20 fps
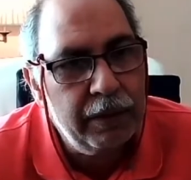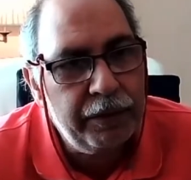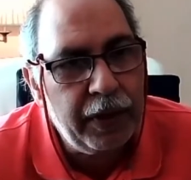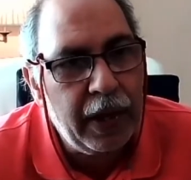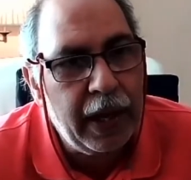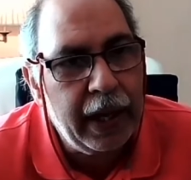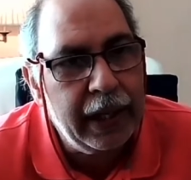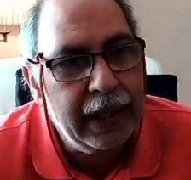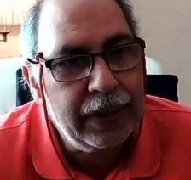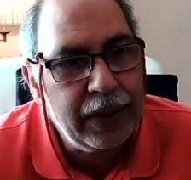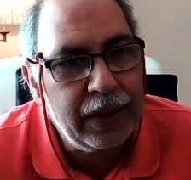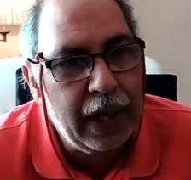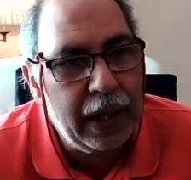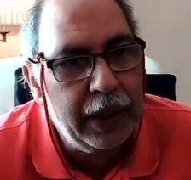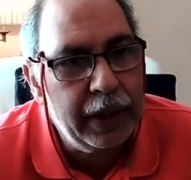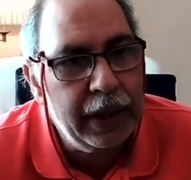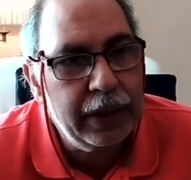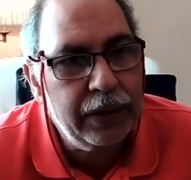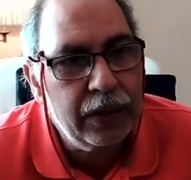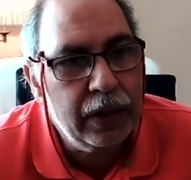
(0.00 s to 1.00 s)
Friday,
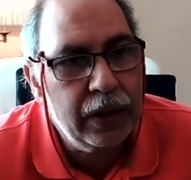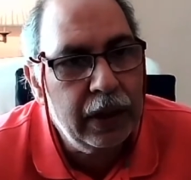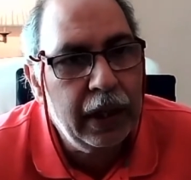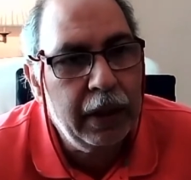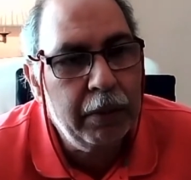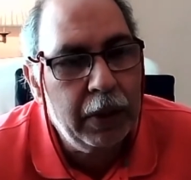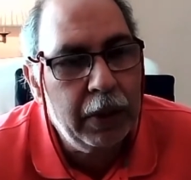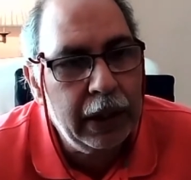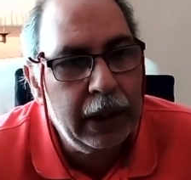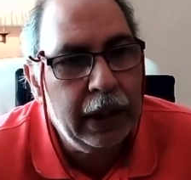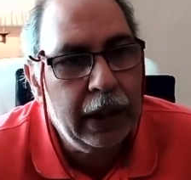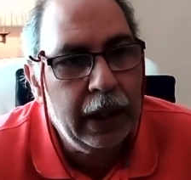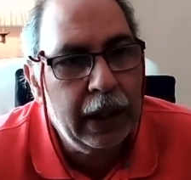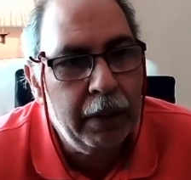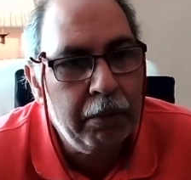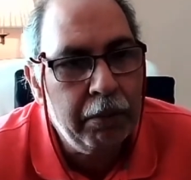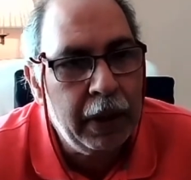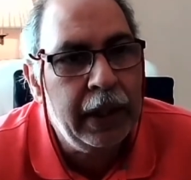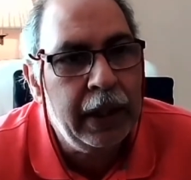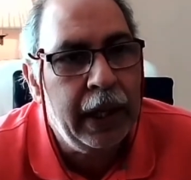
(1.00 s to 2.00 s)
Saturday, Sunday,
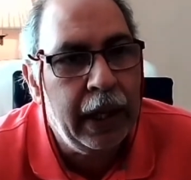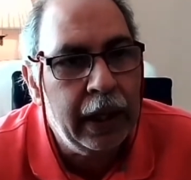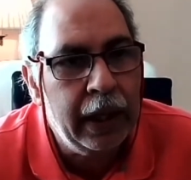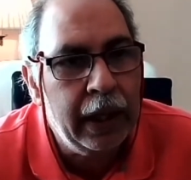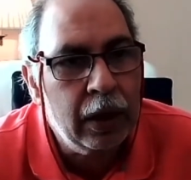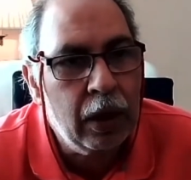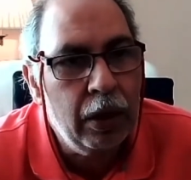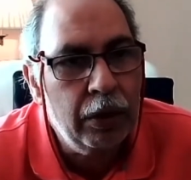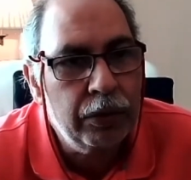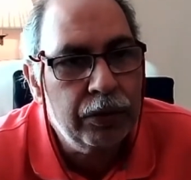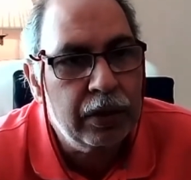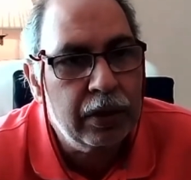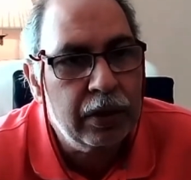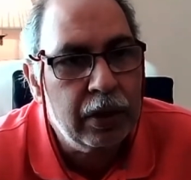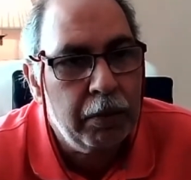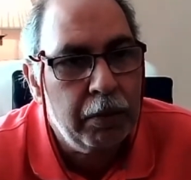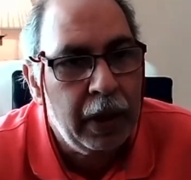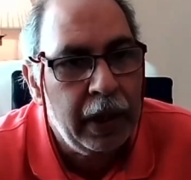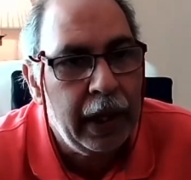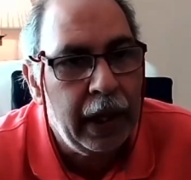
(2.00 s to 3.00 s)
Monday. It closes on
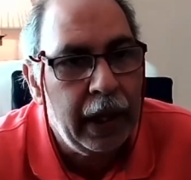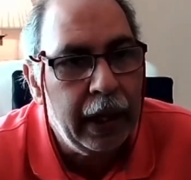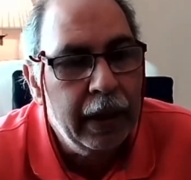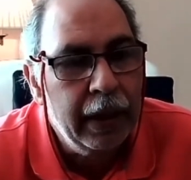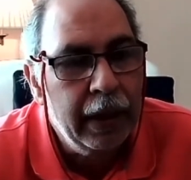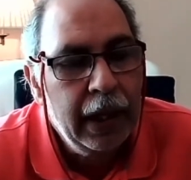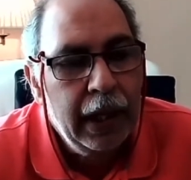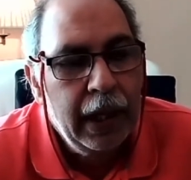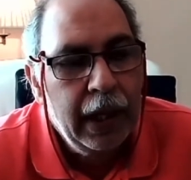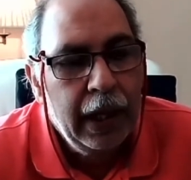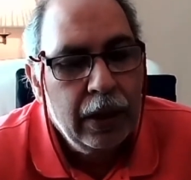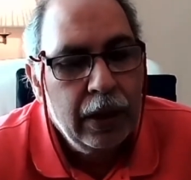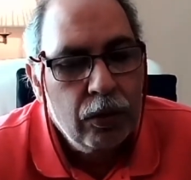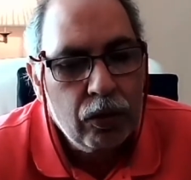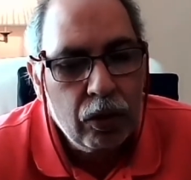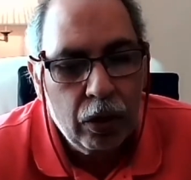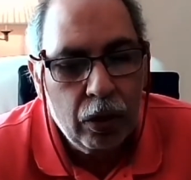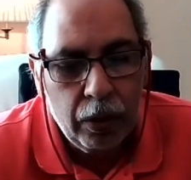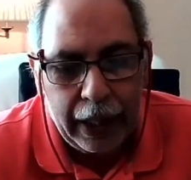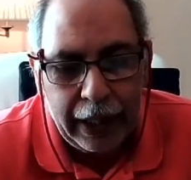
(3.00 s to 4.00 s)
Monday.
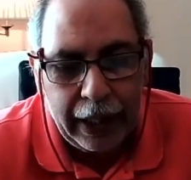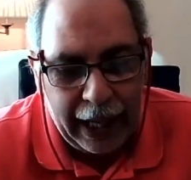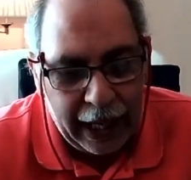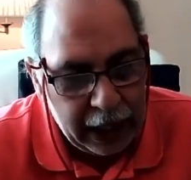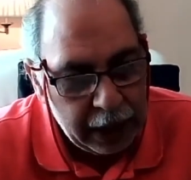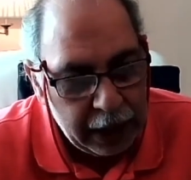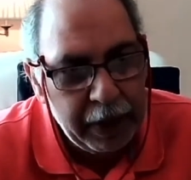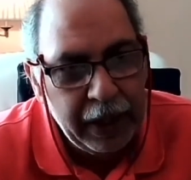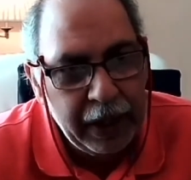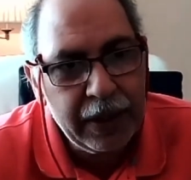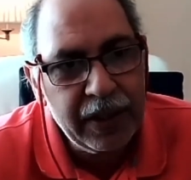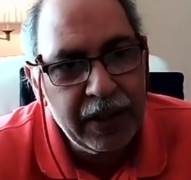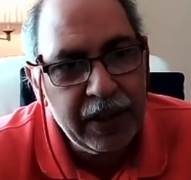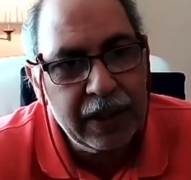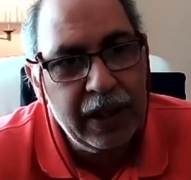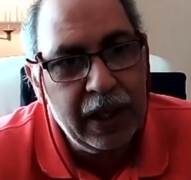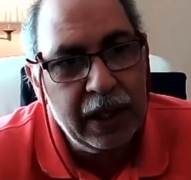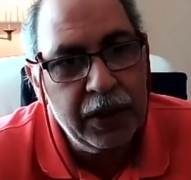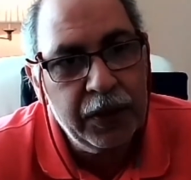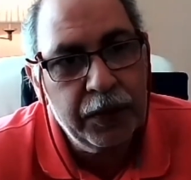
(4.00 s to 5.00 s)
So it had been a
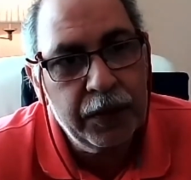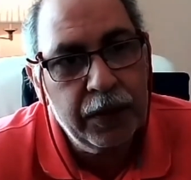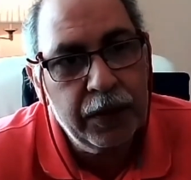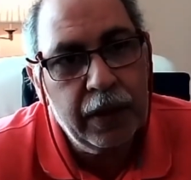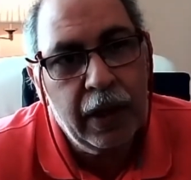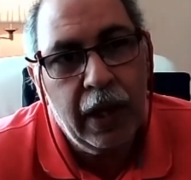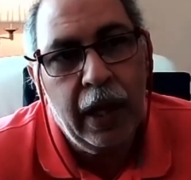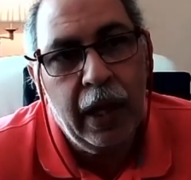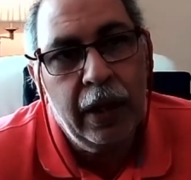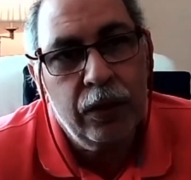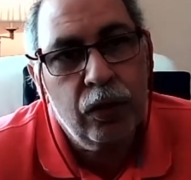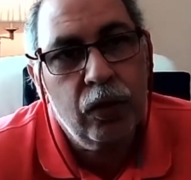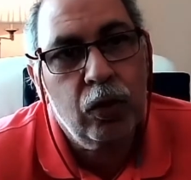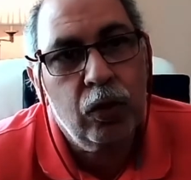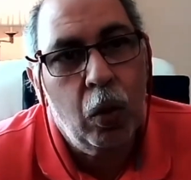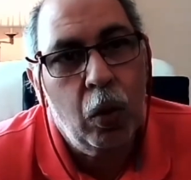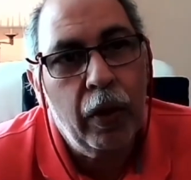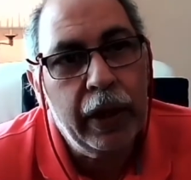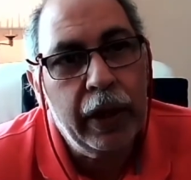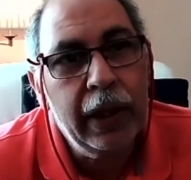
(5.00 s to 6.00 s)
success
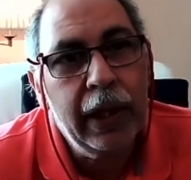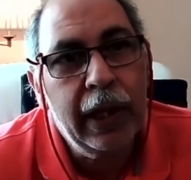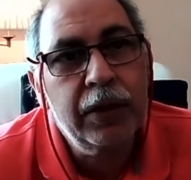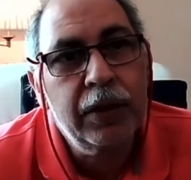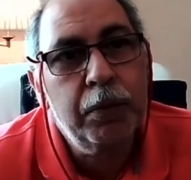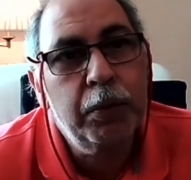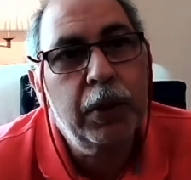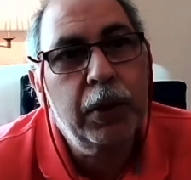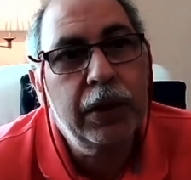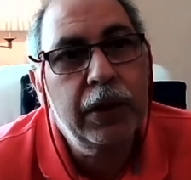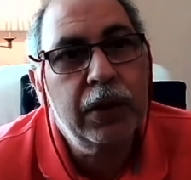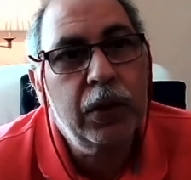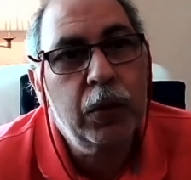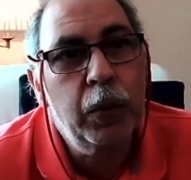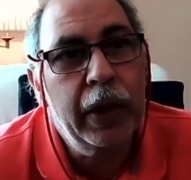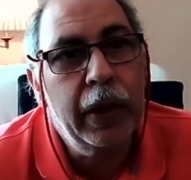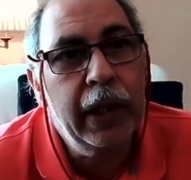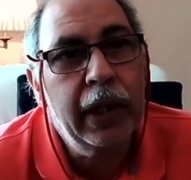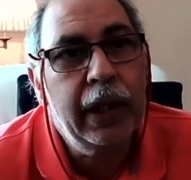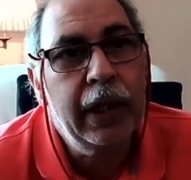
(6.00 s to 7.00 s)
story, let's put it this
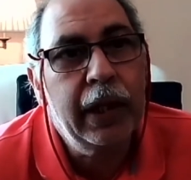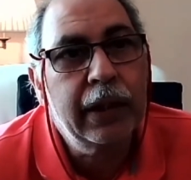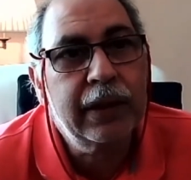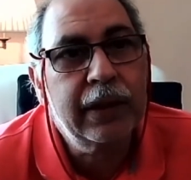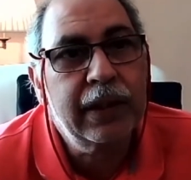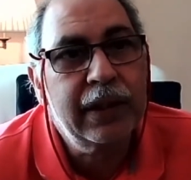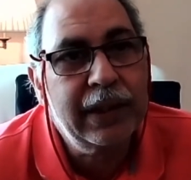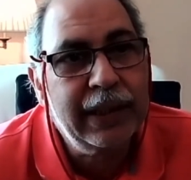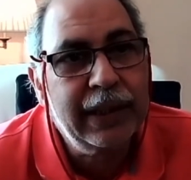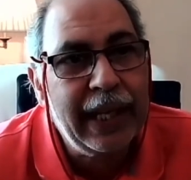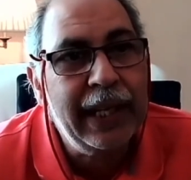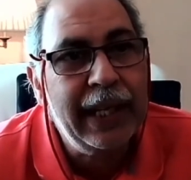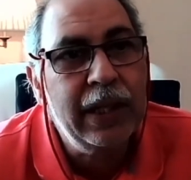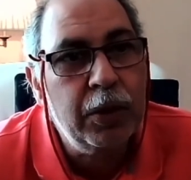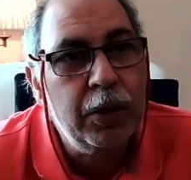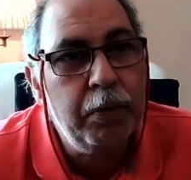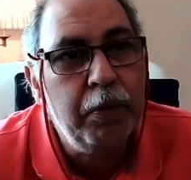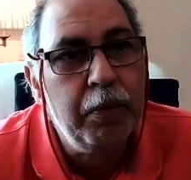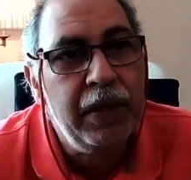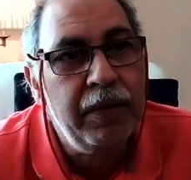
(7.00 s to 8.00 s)
way. It
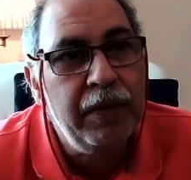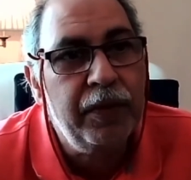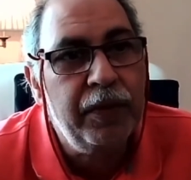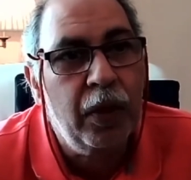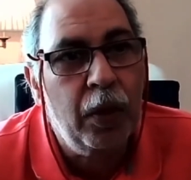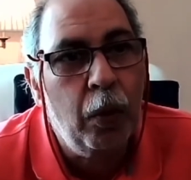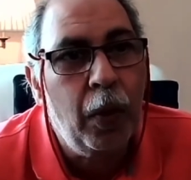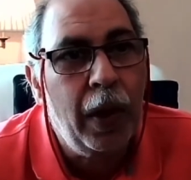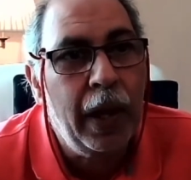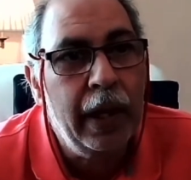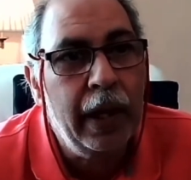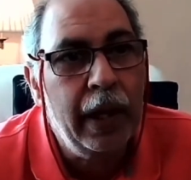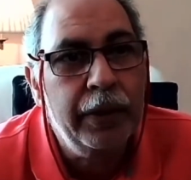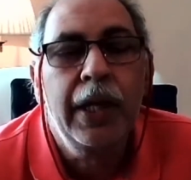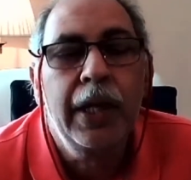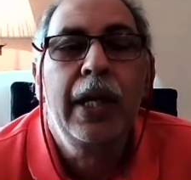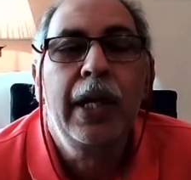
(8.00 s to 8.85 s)
sustained me for a while,